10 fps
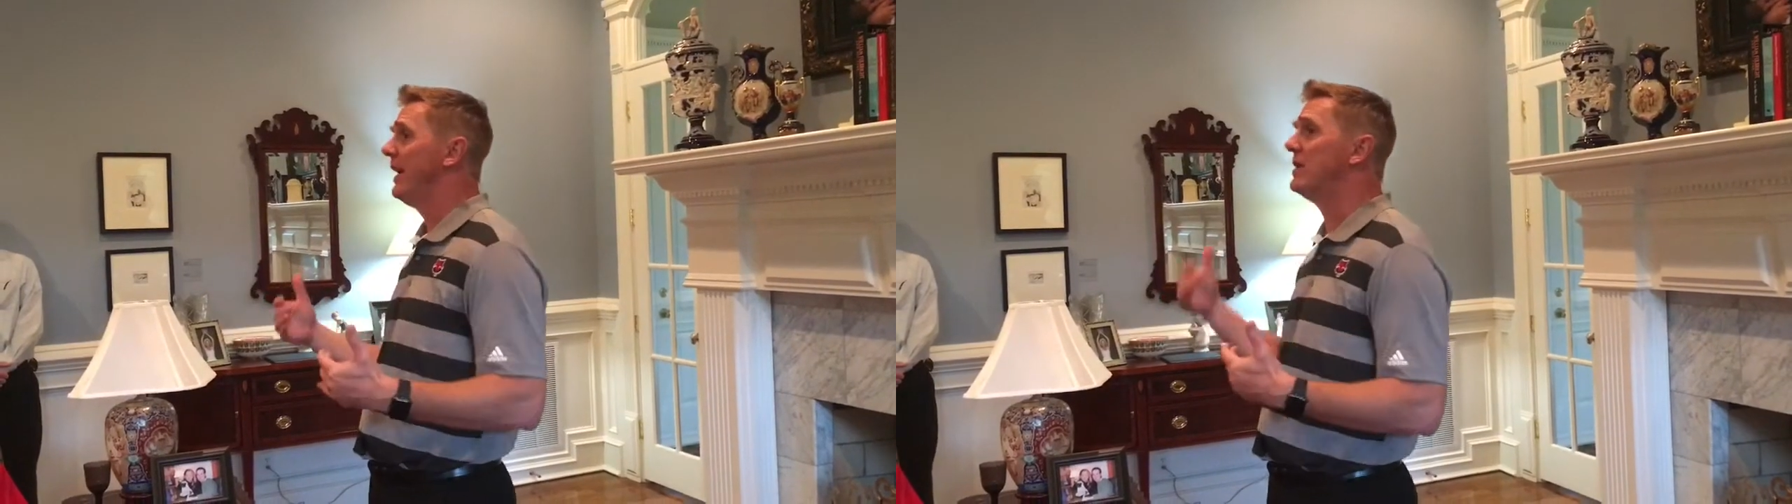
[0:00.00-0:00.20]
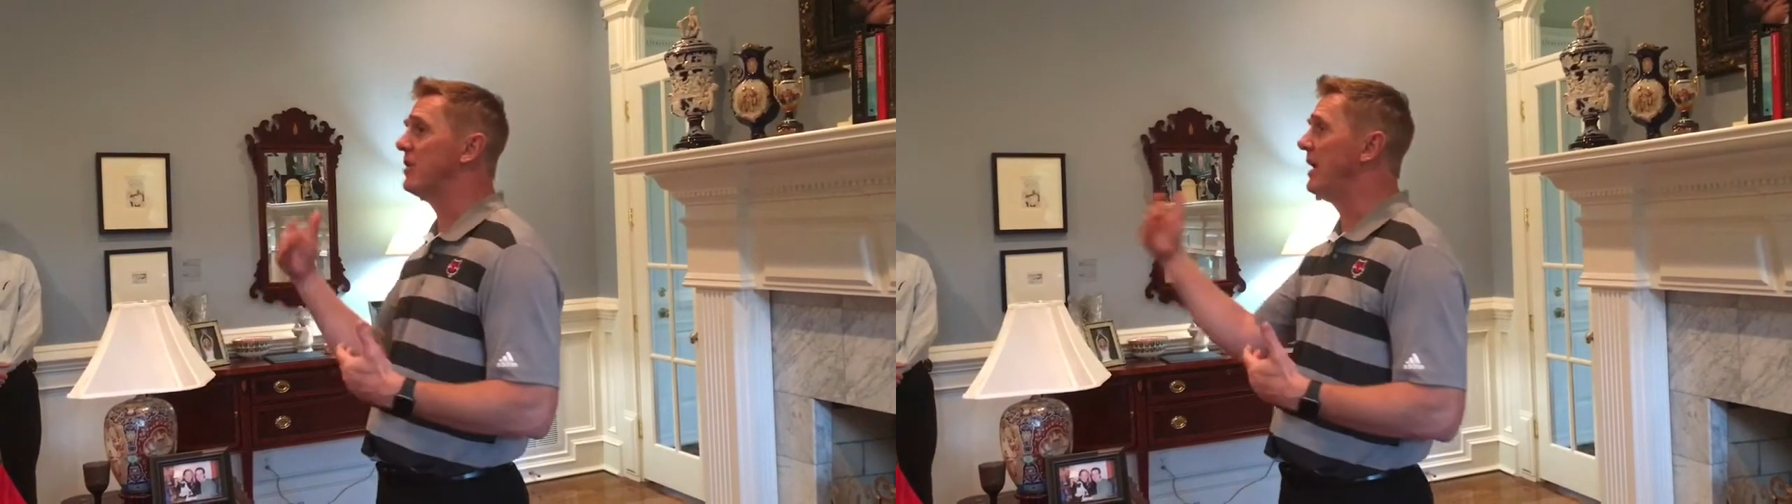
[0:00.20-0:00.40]

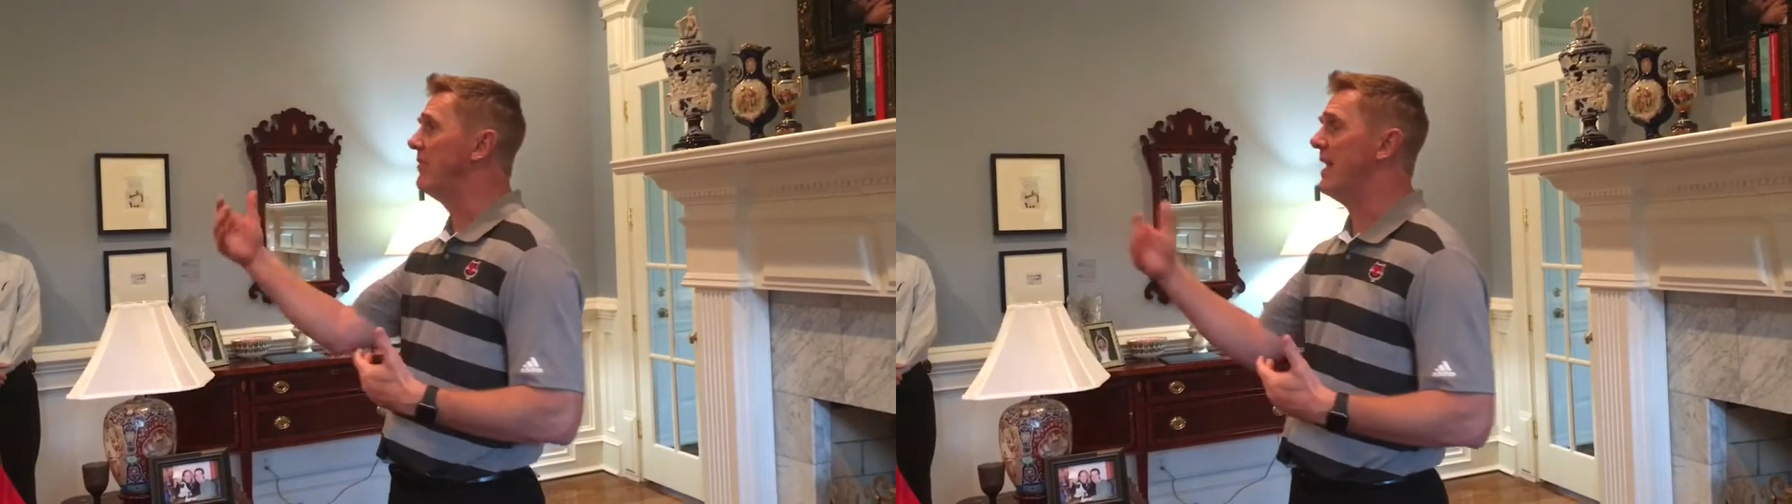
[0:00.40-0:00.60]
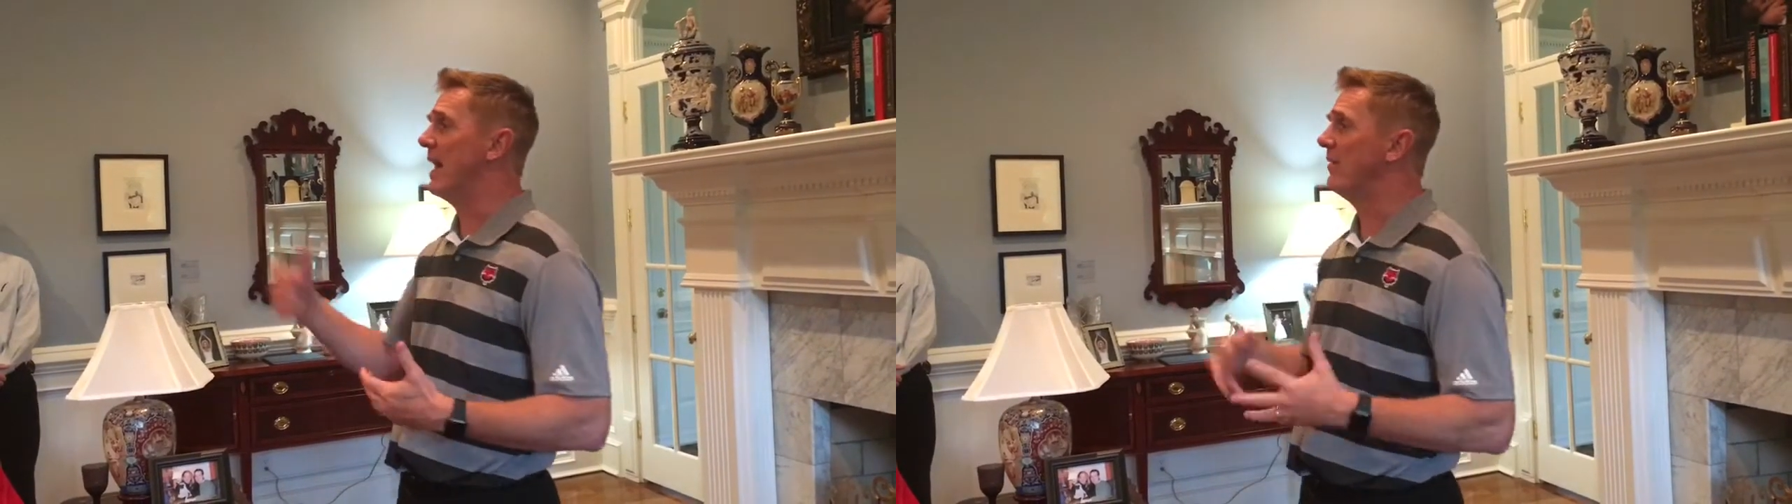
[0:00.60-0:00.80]
He's going to
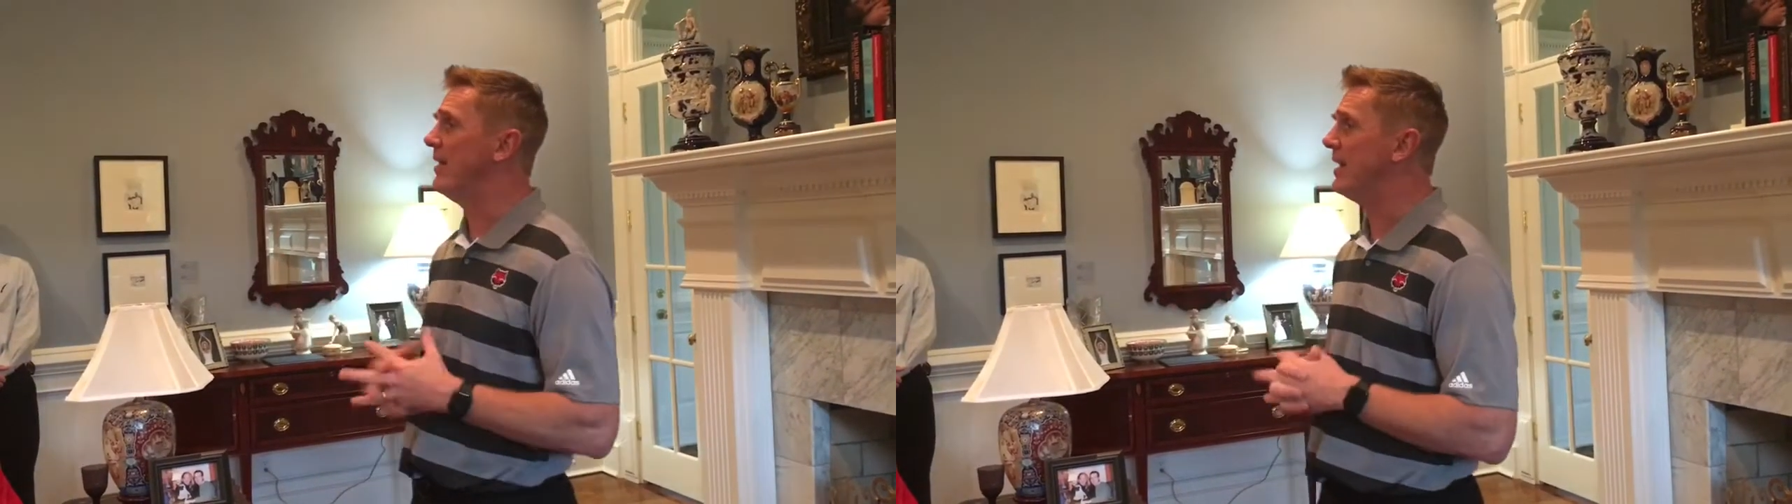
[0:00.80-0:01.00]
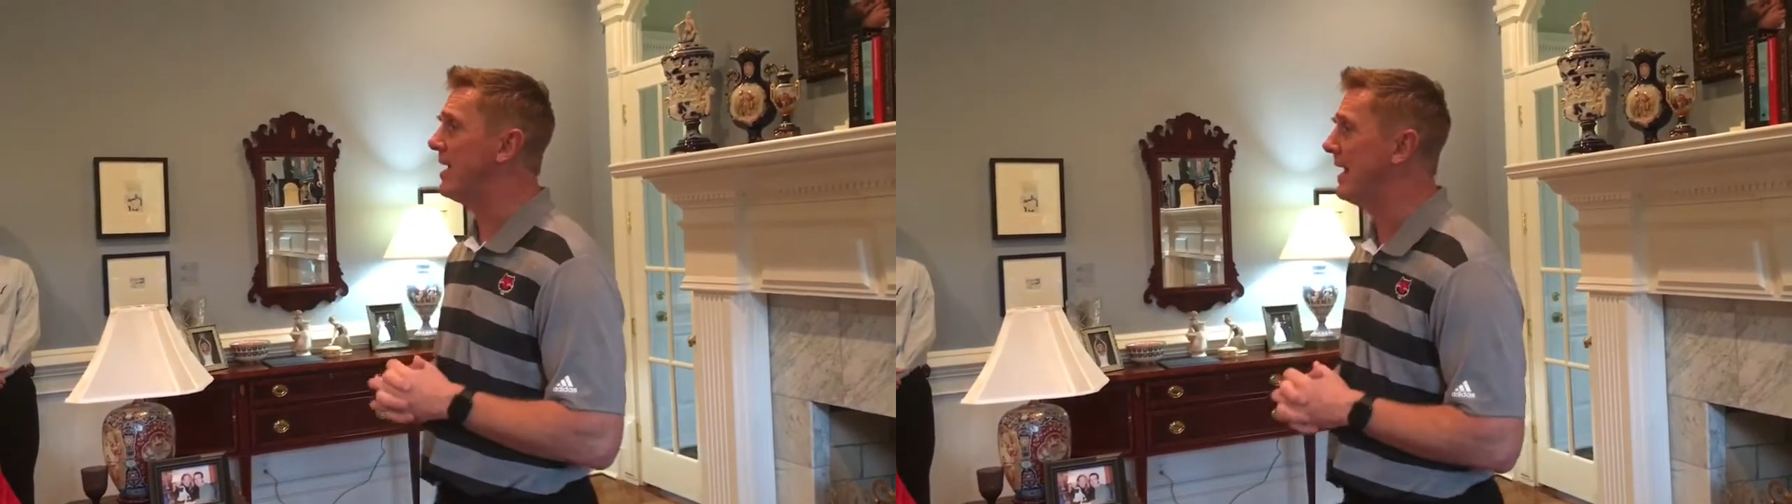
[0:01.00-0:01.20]
even
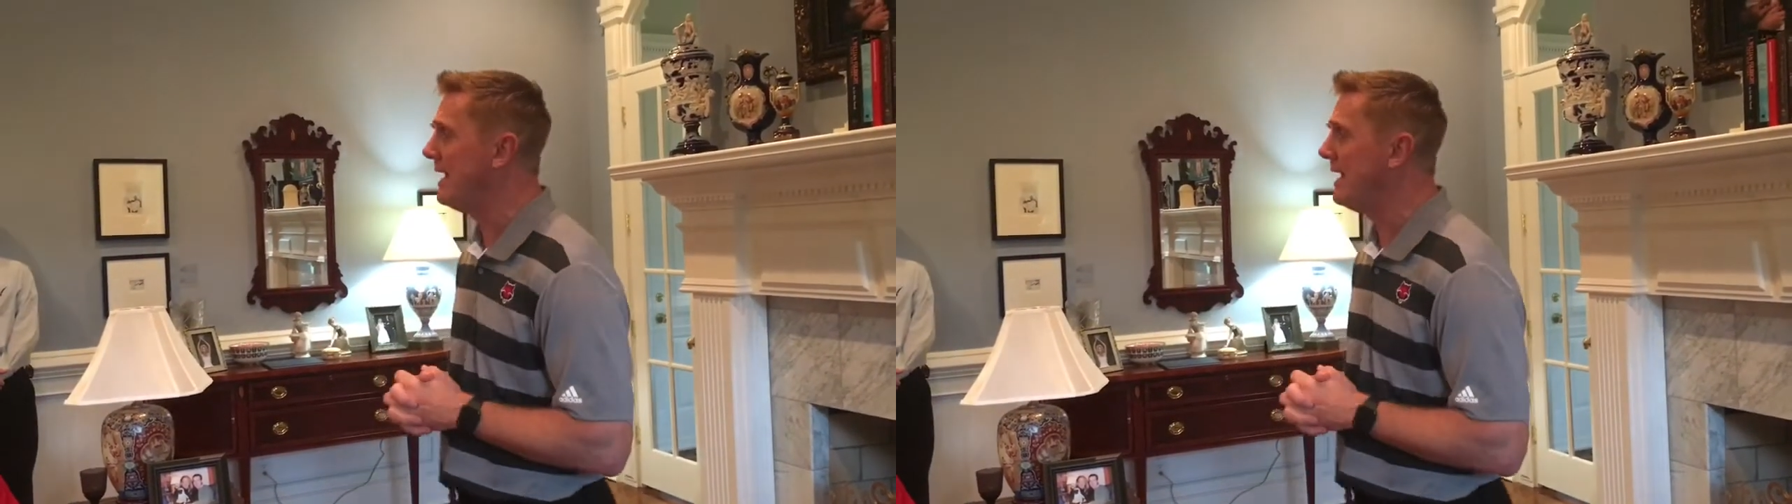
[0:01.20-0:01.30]
elevate that.